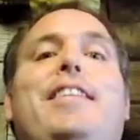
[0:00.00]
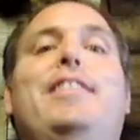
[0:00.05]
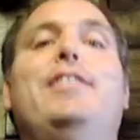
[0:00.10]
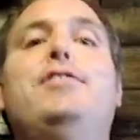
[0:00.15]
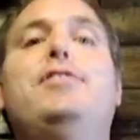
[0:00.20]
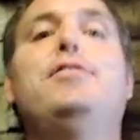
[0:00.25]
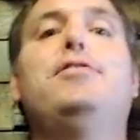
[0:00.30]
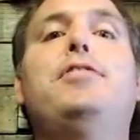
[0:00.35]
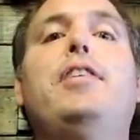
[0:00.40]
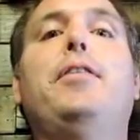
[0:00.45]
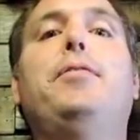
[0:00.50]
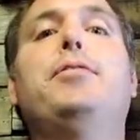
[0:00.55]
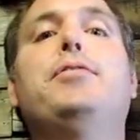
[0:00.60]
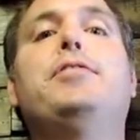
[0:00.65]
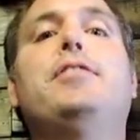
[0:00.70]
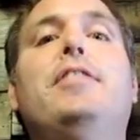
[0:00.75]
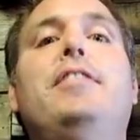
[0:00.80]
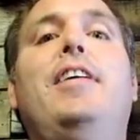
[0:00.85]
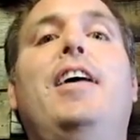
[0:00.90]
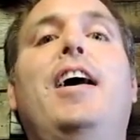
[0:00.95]
This is
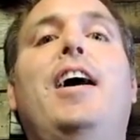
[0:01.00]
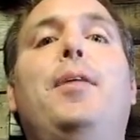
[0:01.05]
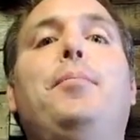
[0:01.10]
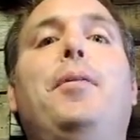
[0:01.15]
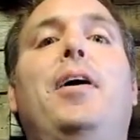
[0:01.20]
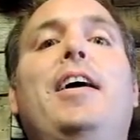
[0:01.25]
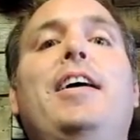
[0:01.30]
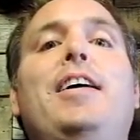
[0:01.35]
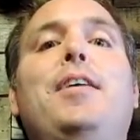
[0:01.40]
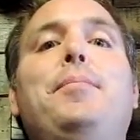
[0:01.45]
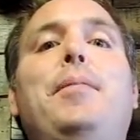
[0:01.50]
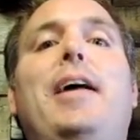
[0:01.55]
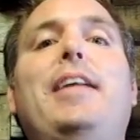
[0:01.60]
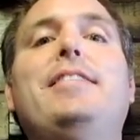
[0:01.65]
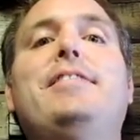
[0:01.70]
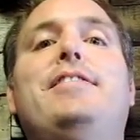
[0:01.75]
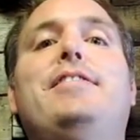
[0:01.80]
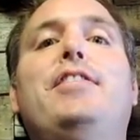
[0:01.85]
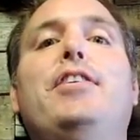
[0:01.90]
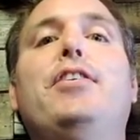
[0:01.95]
Jefferson Knapp. I am
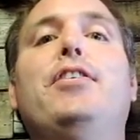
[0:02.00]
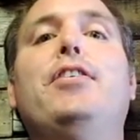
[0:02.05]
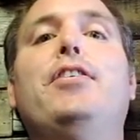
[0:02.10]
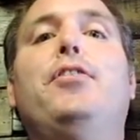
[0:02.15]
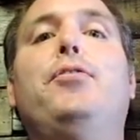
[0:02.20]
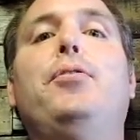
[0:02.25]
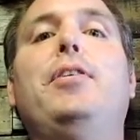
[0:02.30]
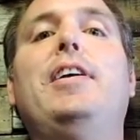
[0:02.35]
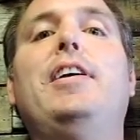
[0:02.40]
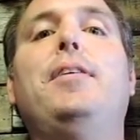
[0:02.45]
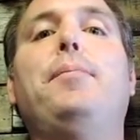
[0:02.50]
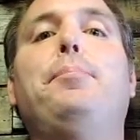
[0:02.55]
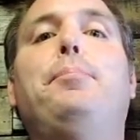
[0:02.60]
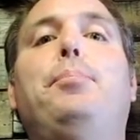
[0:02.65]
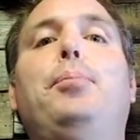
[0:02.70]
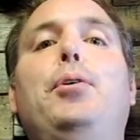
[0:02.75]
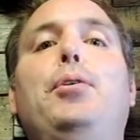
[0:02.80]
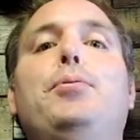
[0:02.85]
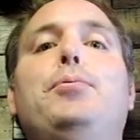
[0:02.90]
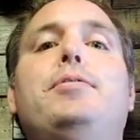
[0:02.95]
at Deer Creek
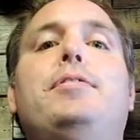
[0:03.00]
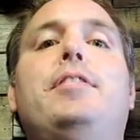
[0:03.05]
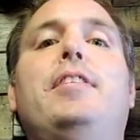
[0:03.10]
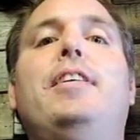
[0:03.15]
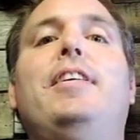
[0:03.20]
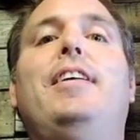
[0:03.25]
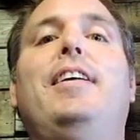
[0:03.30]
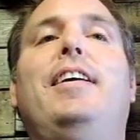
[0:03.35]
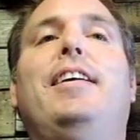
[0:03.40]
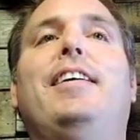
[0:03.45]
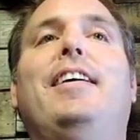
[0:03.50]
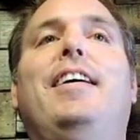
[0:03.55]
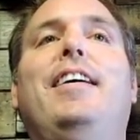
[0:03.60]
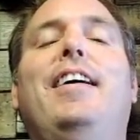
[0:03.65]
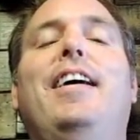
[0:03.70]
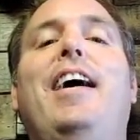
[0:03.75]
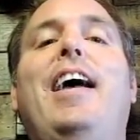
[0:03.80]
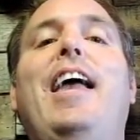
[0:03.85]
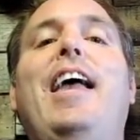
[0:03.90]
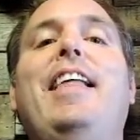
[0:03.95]
Boutique,
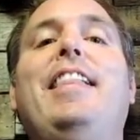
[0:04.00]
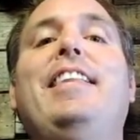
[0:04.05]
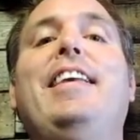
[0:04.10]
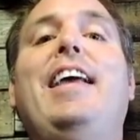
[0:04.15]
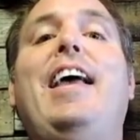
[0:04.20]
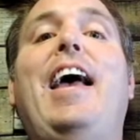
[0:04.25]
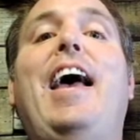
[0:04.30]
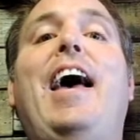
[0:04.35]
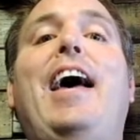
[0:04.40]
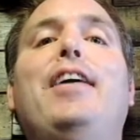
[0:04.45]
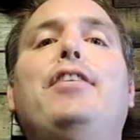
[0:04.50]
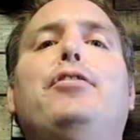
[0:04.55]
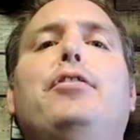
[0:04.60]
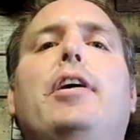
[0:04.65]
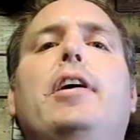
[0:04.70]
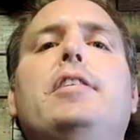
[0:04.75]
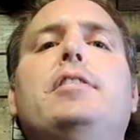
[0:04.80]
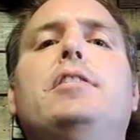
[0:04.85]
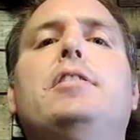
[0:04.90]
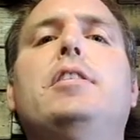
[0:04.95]
and the
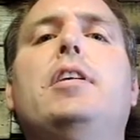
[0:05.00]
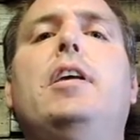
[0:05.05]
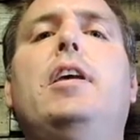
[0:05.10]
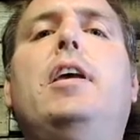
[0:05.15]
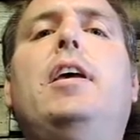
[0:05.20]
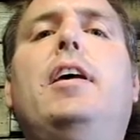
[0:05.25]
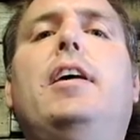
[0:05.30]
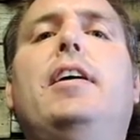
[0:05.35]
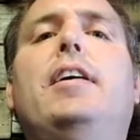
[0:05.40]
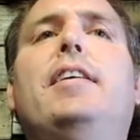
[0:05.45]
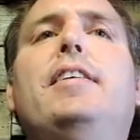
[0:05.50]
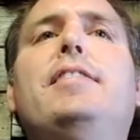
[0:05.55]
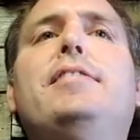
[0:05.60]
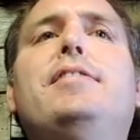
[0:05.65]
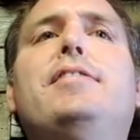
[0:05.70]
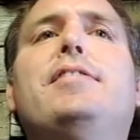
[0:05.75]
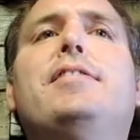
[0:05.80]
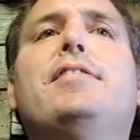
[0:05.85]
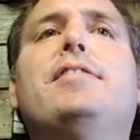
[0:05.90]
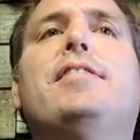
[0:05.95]
address
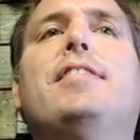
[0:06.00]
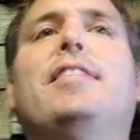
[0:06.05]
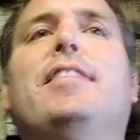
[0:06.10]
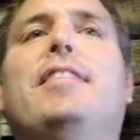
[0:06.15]
is